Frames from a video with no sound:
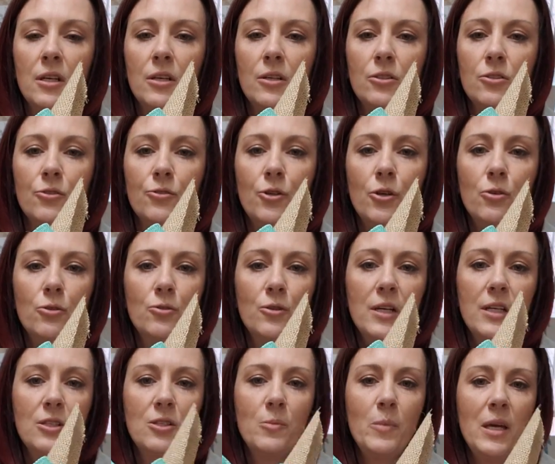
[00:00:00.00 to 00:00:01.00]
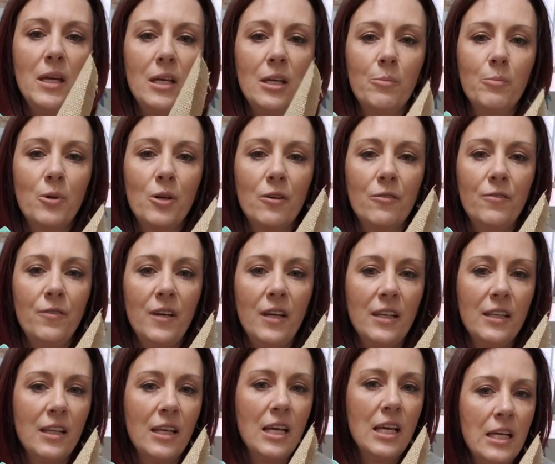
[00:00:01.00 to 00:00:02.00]
So don't try to make it
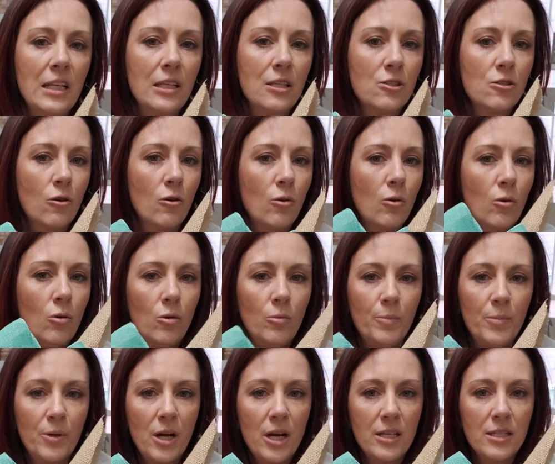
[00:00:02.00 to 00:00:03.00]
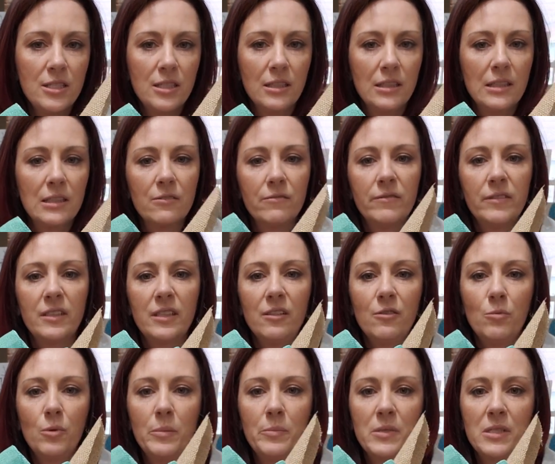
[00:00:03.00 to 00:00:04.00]
perfect. This whole project is very
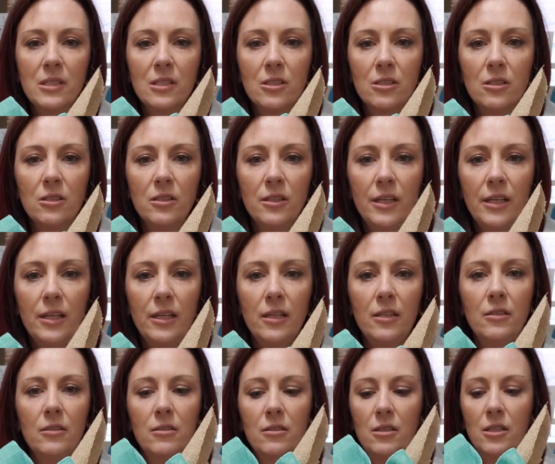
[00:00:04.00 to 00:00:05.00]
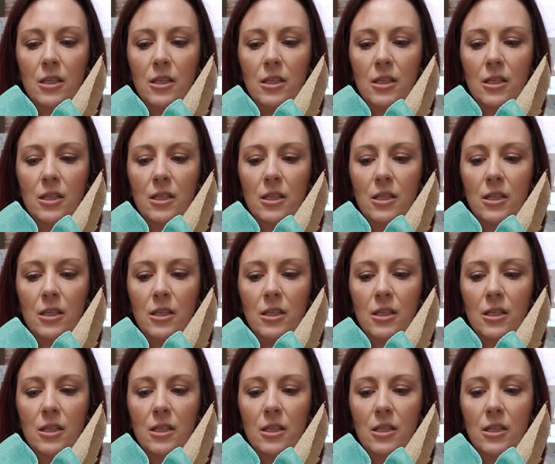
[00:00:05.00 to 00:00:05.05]
whimsical and